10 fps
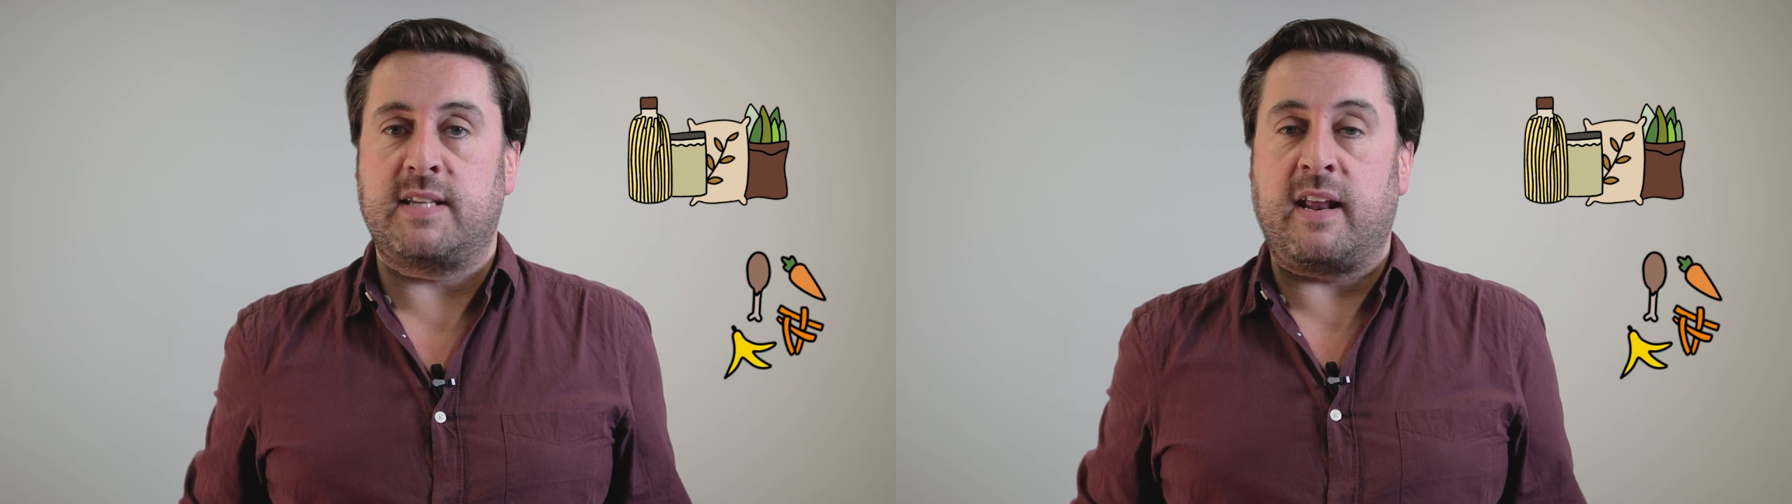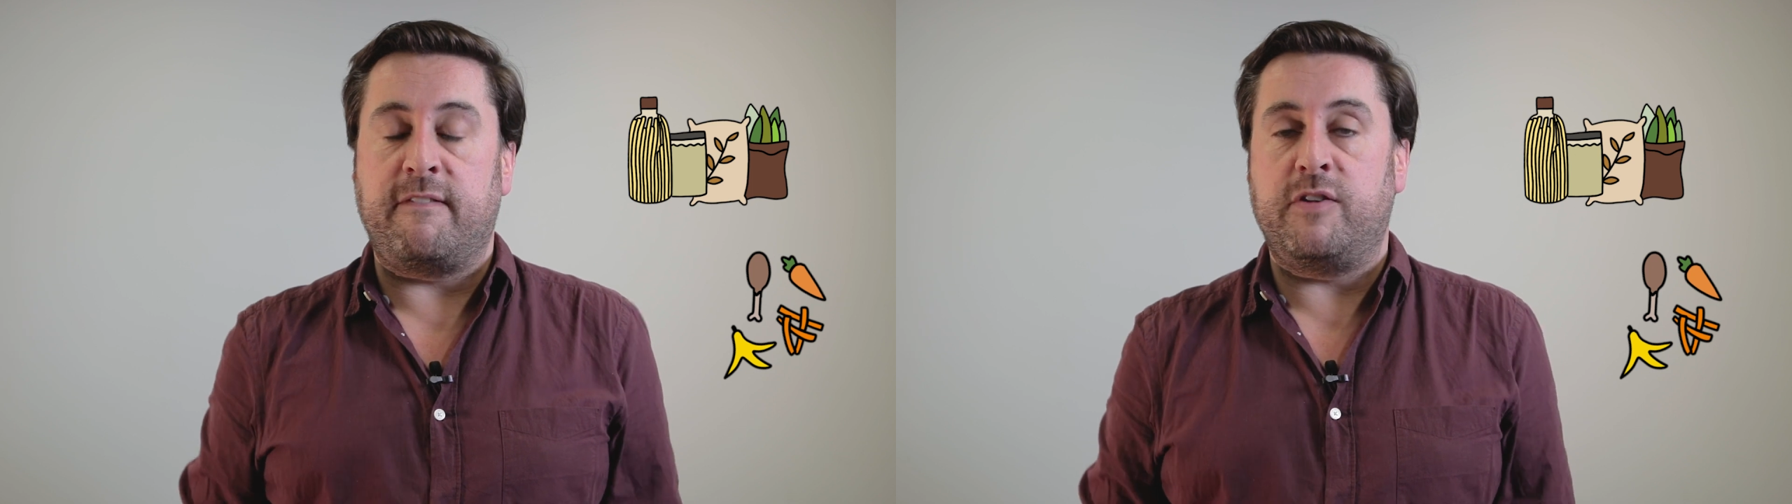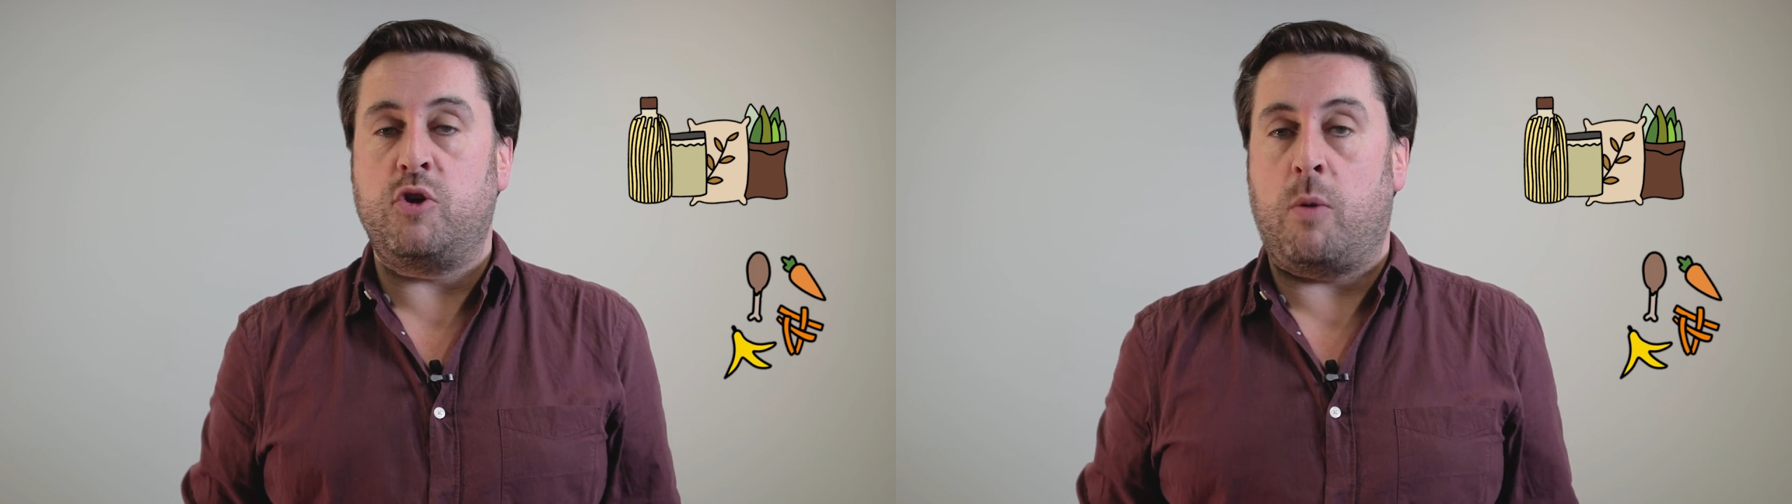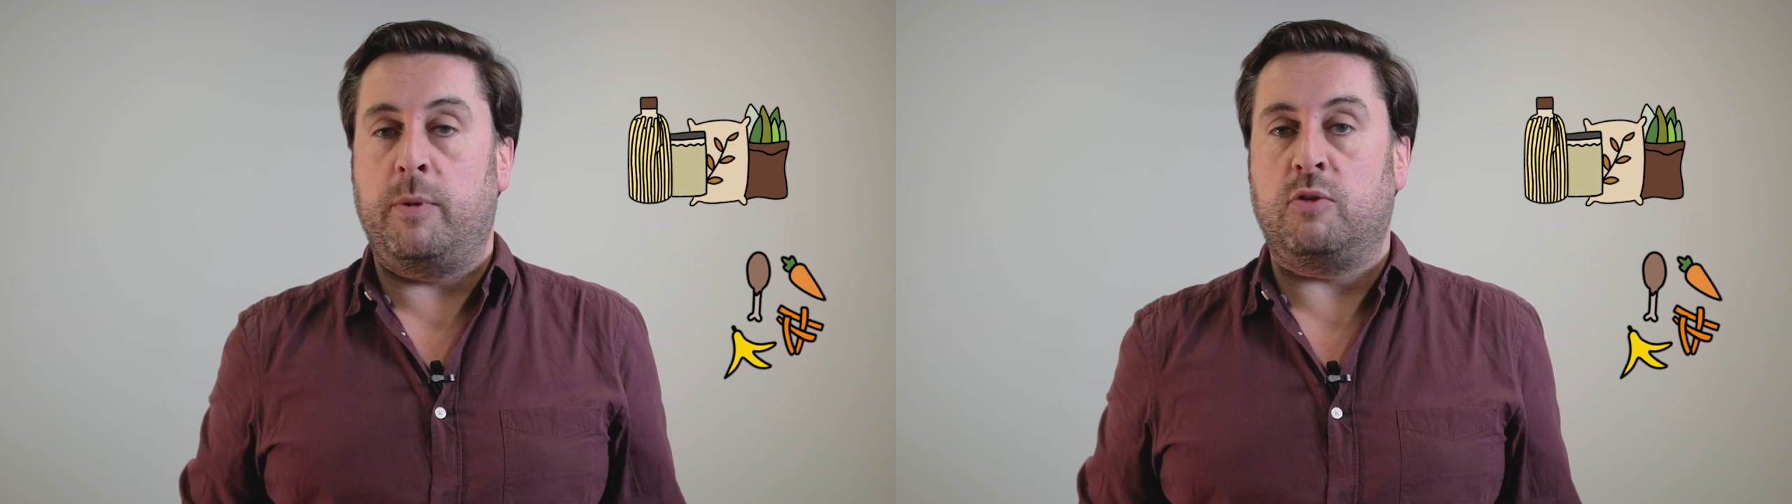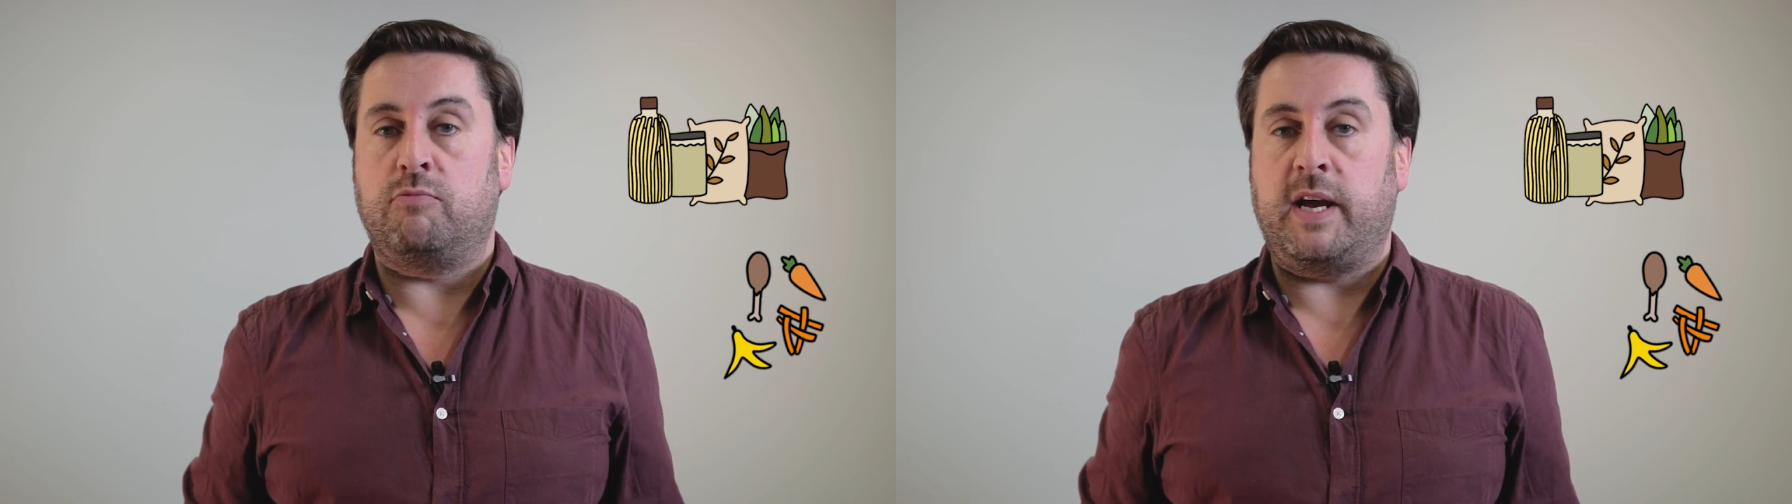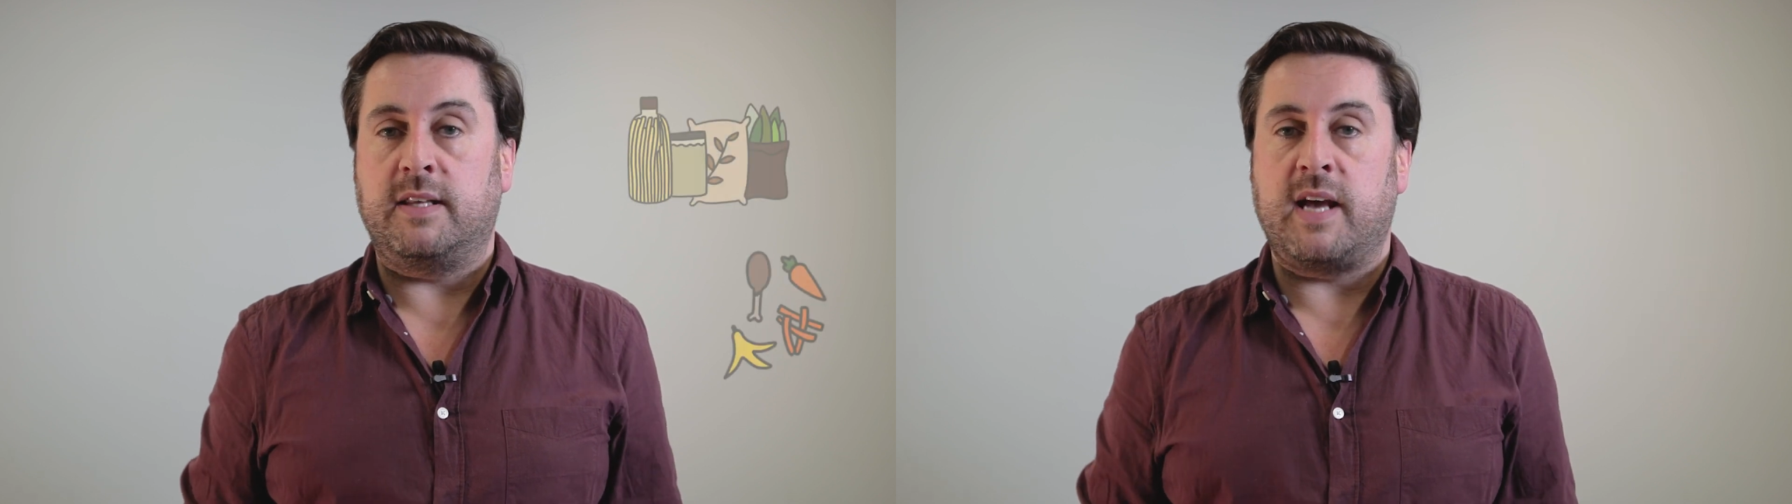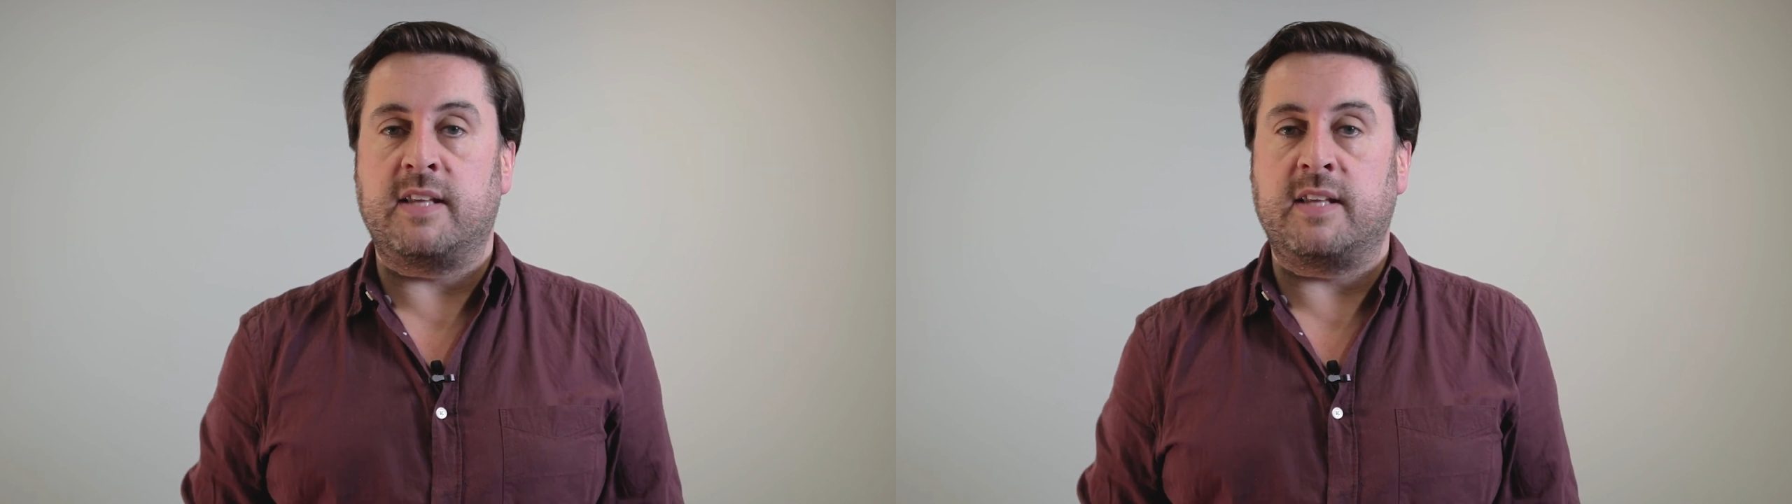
at a phenomenal rate,